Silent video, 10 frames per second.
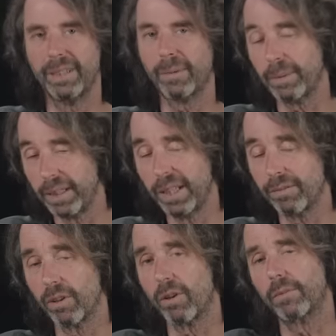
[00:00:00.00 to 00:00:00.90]
I mean,
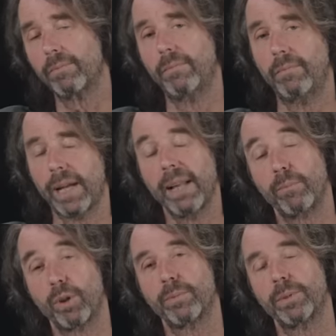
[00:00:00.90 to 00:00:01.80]
live long
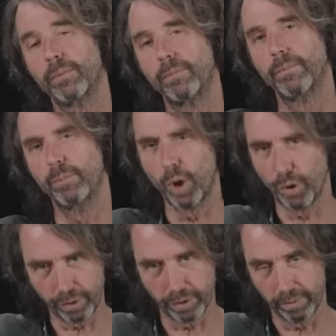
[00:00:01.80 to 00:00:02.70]
and prosper,
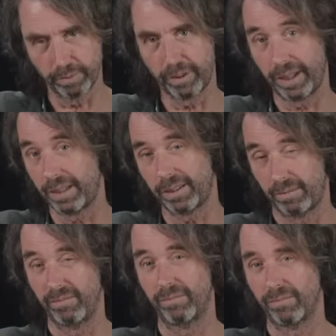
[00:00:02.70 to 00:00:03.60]
both
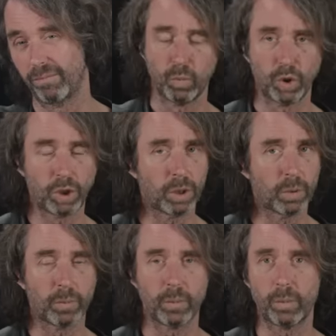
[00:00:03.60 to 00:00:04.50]
things.
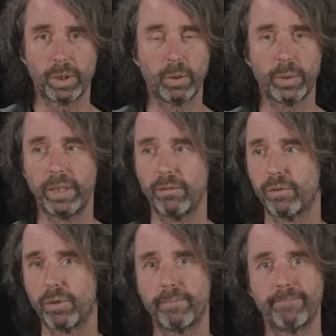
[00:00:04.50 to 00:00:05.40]
So, what are you waiting
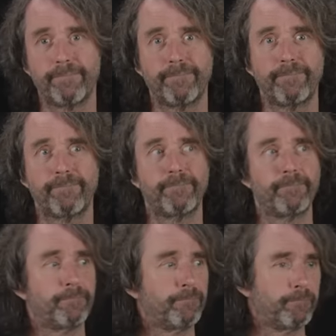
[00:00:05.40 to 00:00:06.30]
for?
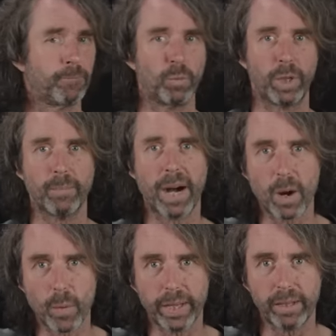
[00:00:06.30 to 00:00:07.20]
What am
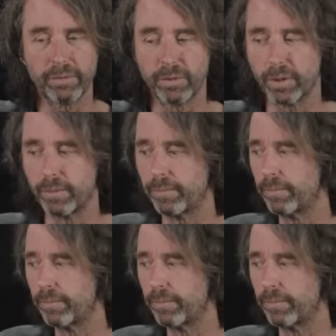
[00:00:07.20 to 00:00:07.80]
I waiting for?